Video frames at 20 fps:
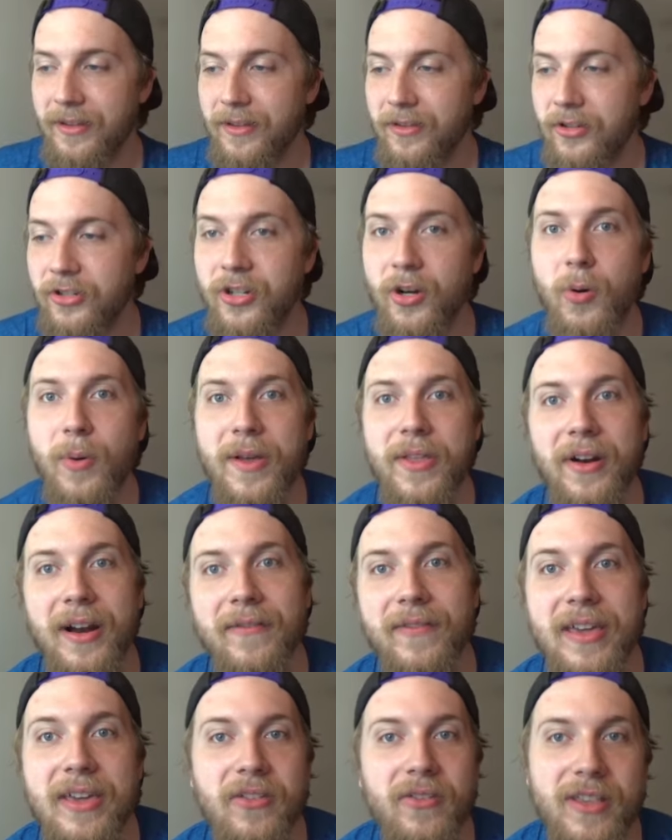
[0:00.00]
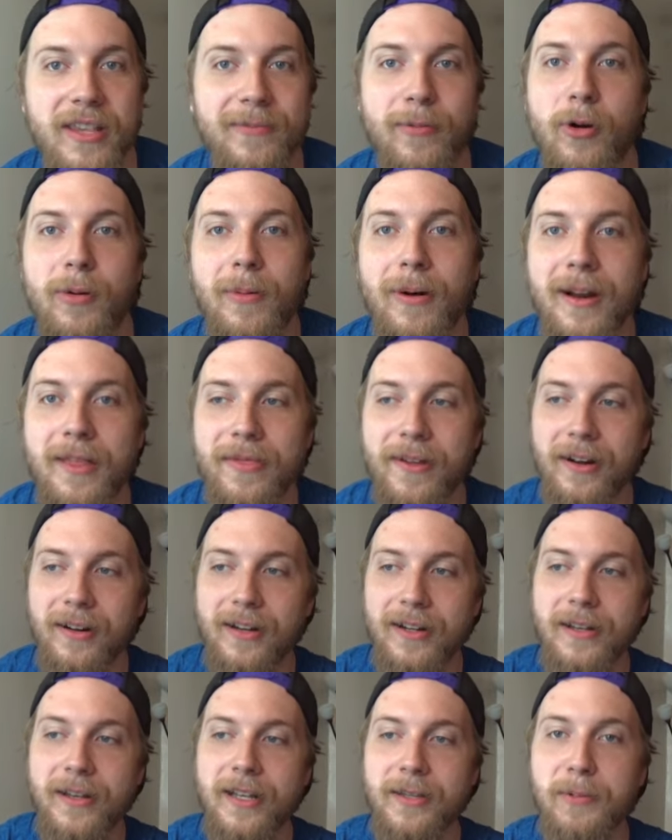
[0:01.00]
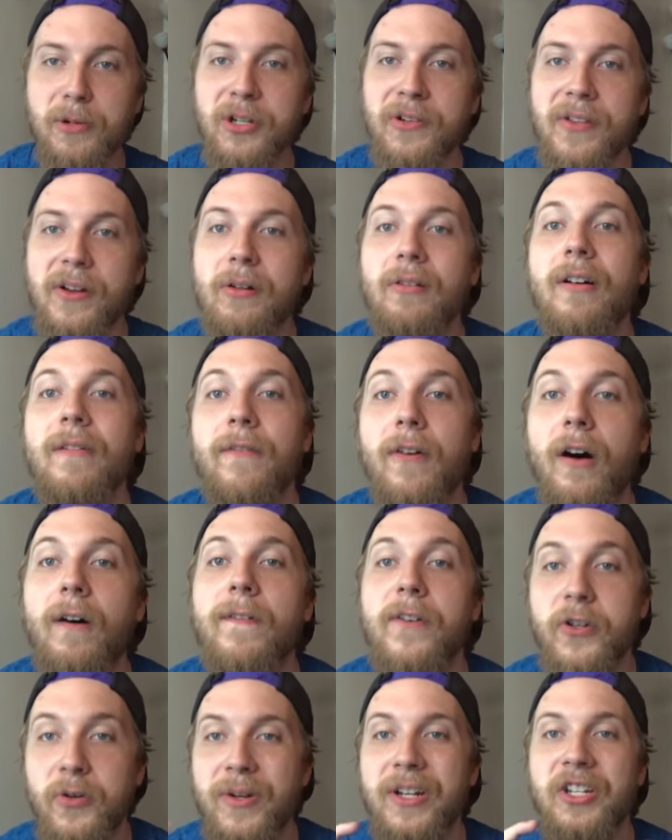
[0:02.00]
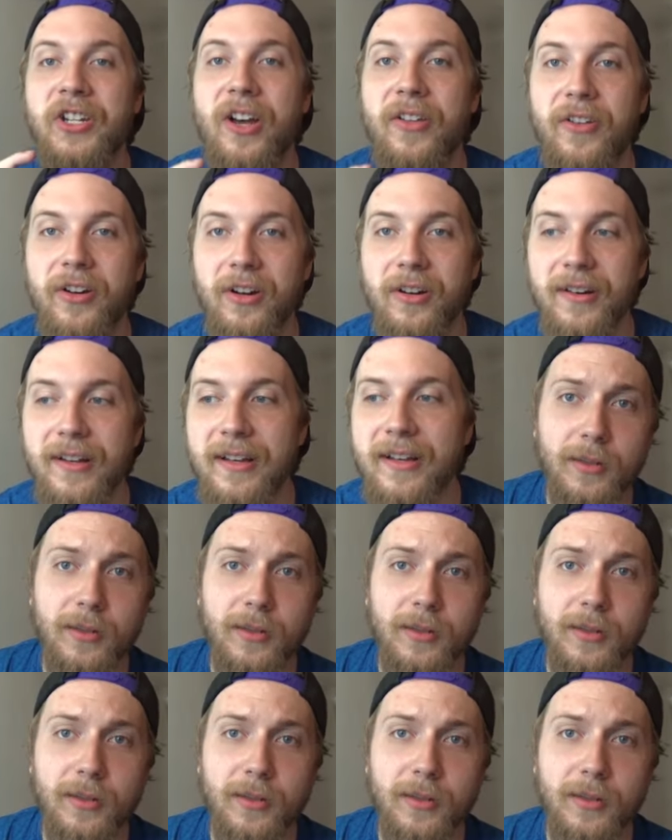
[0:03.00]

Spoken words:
There's no way they're having either of these Pokemon in there, especially if they don't evolve into each other.